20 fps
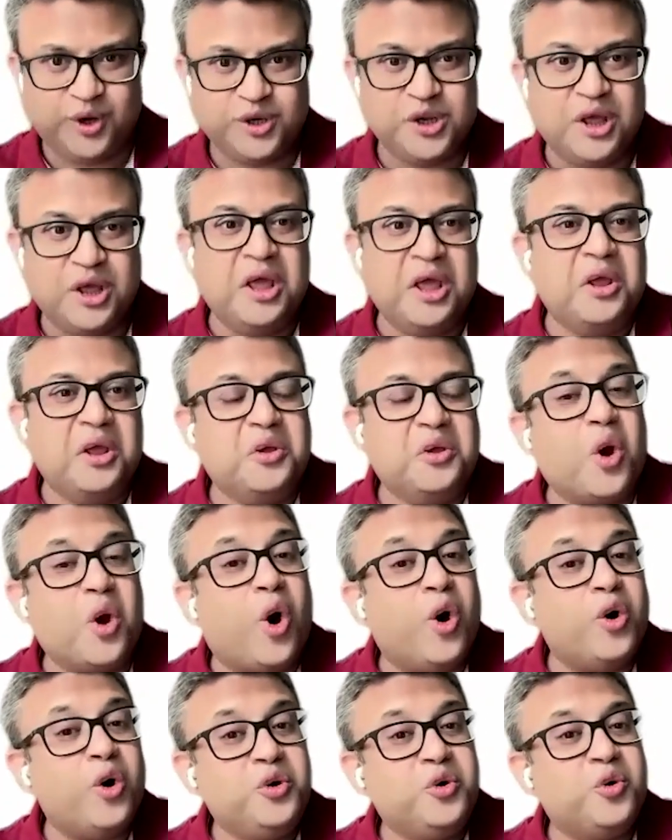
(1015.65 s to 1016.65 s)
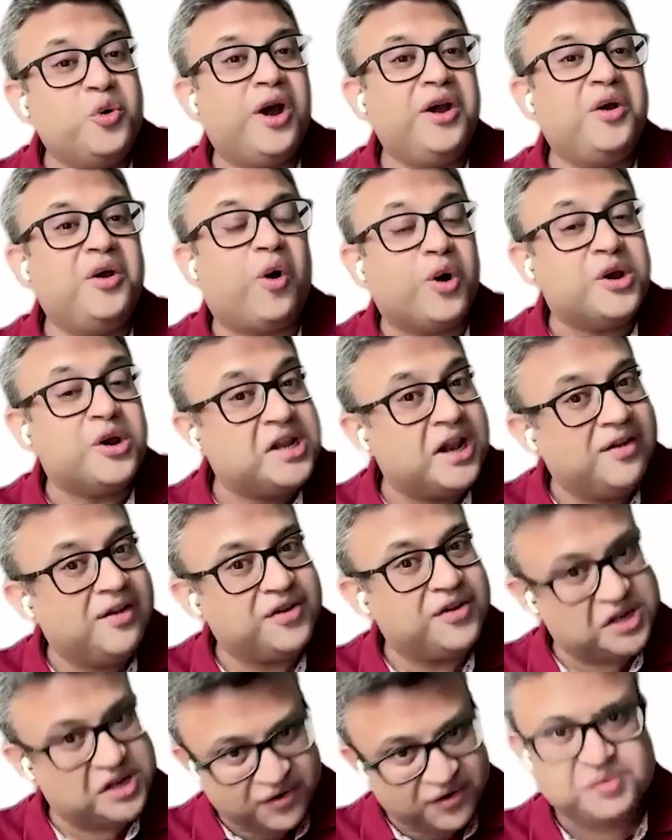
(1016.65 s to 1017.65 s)
because you are
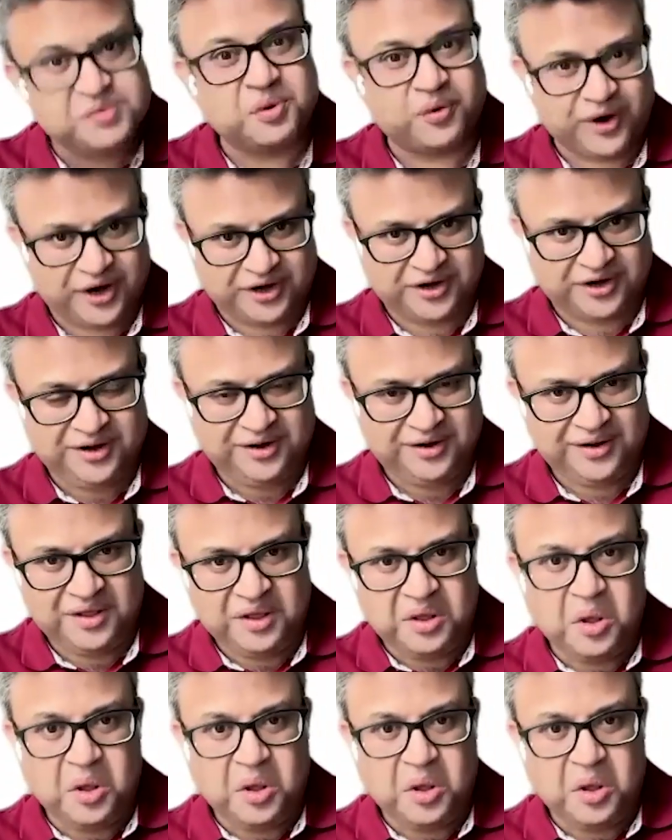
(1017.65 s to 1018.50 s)
yourself a service provider